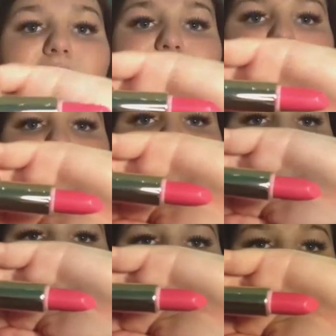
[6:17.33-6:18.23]
It's not
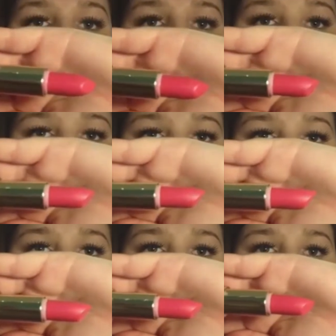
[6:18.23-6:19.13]
as pink
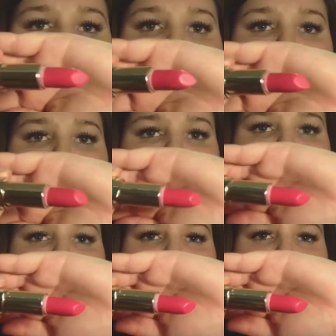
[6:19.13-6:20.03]
as it's
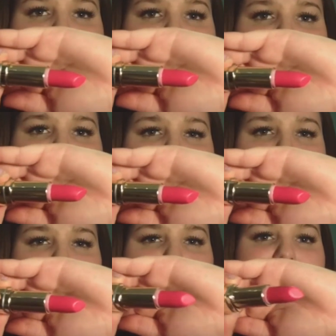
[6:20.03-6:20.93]
showing up on
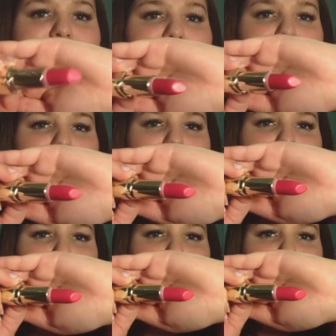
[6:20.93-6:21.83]
camera. It looks a
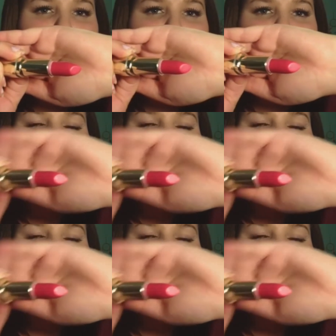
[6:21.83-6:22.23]
lot brighter,